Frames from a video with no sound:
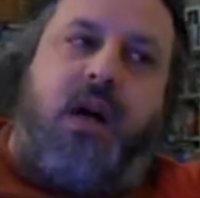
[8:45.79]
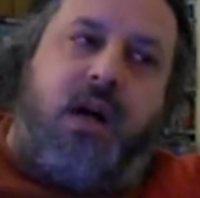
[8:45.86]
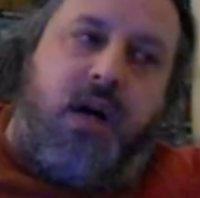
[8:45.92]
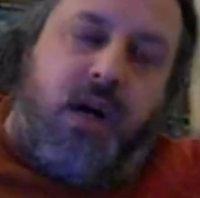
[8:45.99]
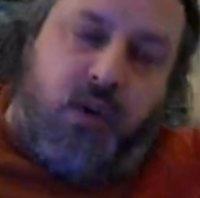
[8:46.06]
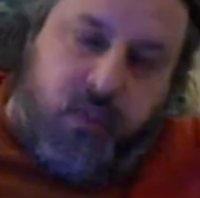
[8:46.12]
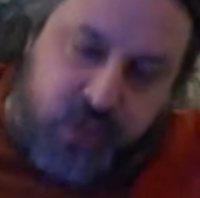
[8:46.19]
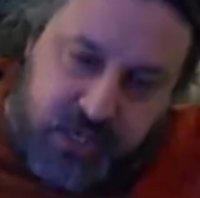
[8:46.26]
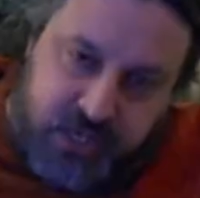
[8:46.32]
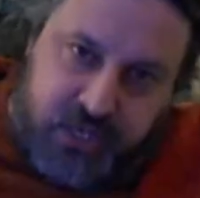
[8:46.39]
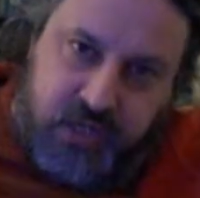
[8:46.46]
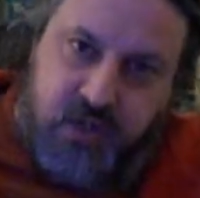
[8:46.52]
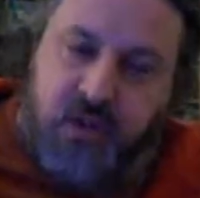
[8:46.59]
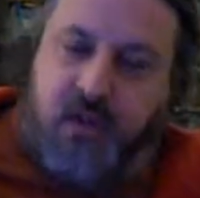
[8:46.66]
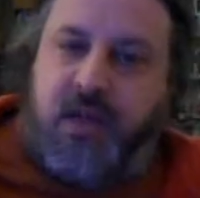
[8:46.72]
uh,
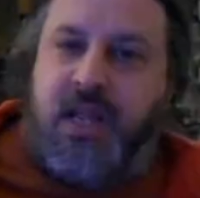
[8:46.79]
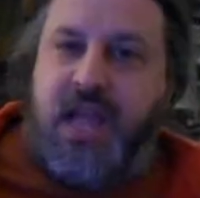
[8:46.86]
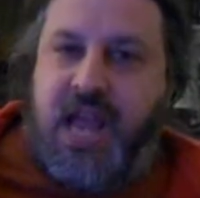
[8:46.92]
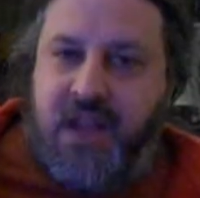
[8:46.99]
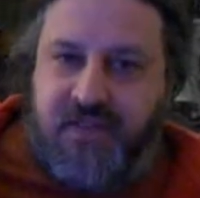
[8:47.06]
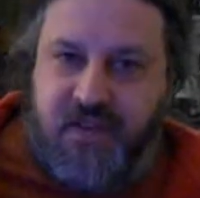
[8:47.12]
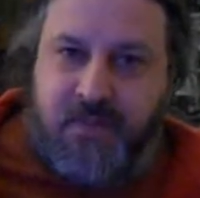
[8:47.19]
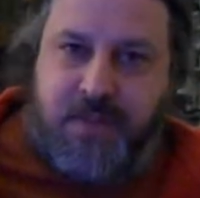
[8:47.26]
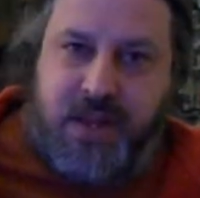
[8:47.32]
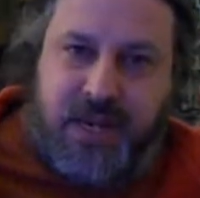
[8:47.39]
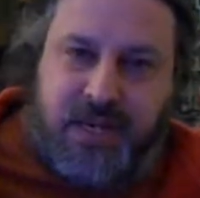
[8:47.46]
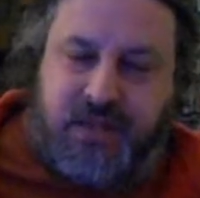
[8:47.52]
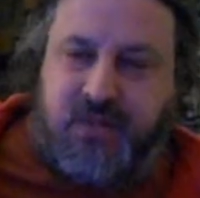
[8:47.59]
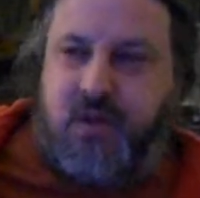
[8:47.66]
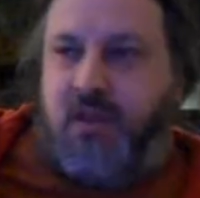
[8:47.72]
original F F M P
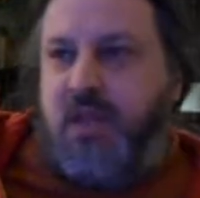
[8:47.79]
E G.